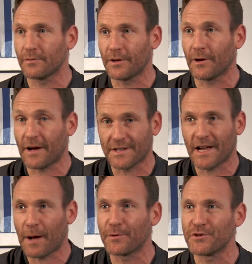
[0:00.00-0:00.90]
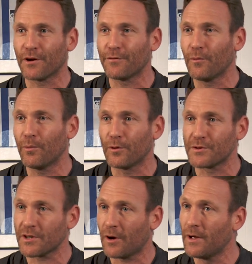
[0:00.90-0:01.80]
you know, as it happens young
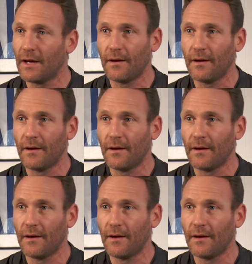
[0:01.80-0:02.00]
footballers. So,